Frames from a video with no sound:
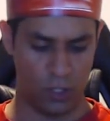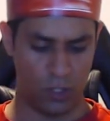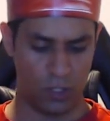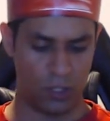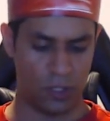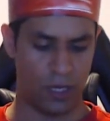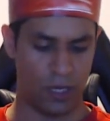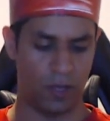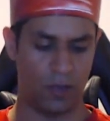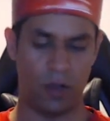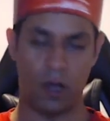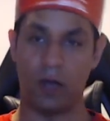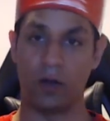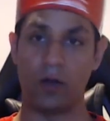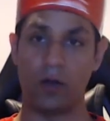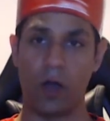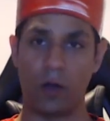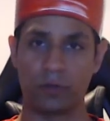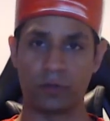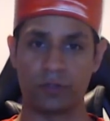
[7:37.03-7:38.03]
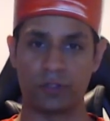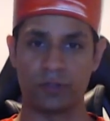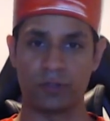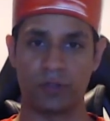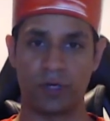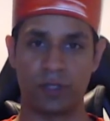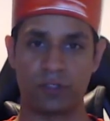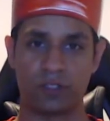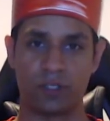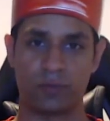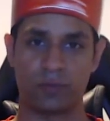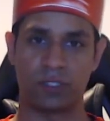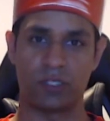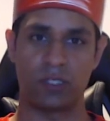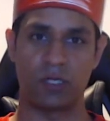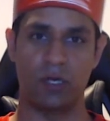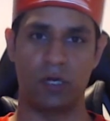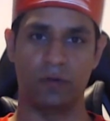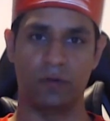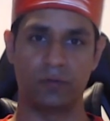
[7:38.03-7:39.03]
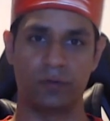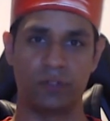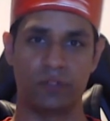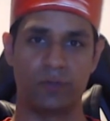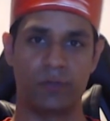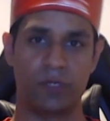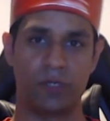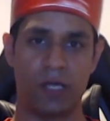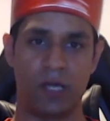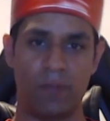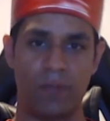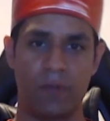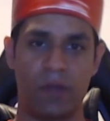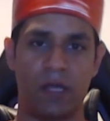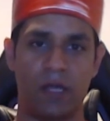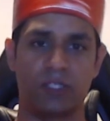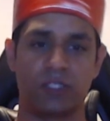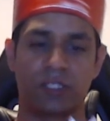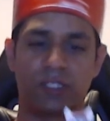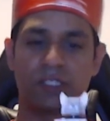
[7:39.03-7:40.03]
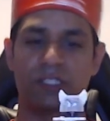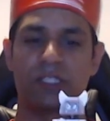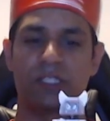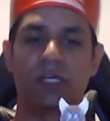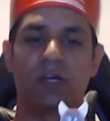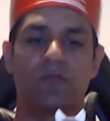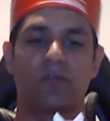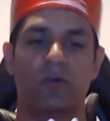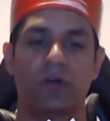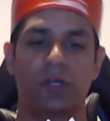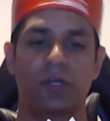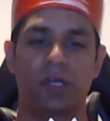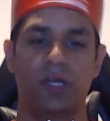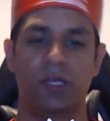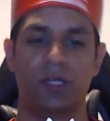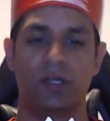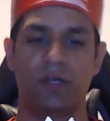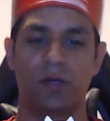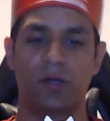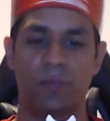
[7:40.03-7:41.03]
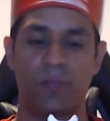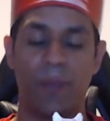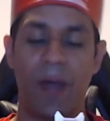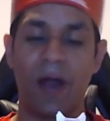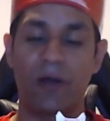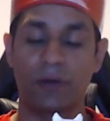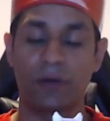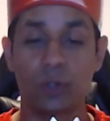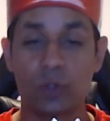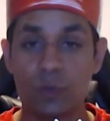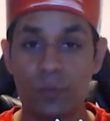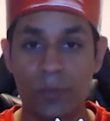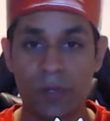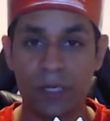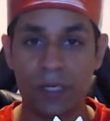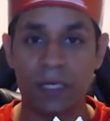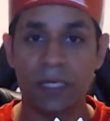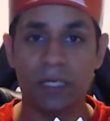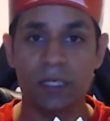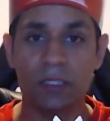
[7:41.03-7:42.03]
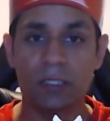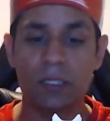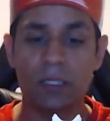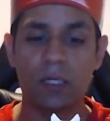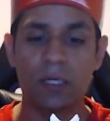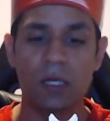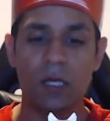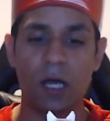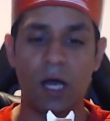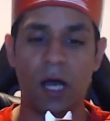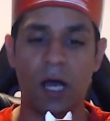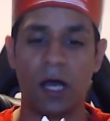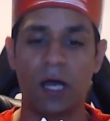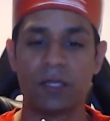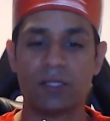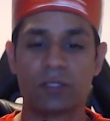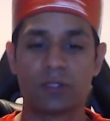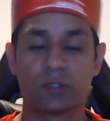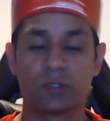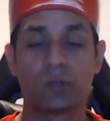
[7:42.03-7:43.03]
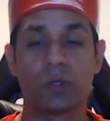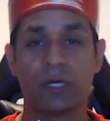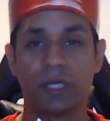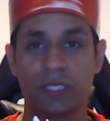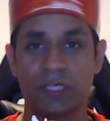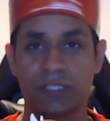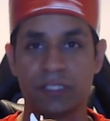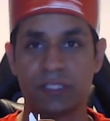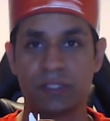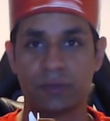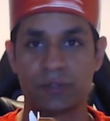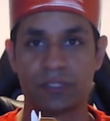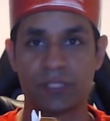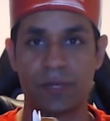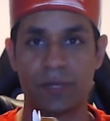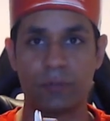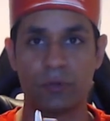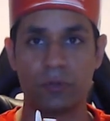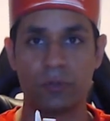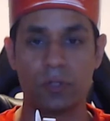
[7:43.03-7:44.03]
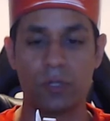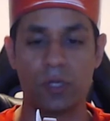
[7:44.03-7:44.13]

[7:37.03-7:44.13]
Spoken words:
Now I'll do some close-ups afterwards, but as you can see, I've got a Paragoomba here. This was quite easy to assemble,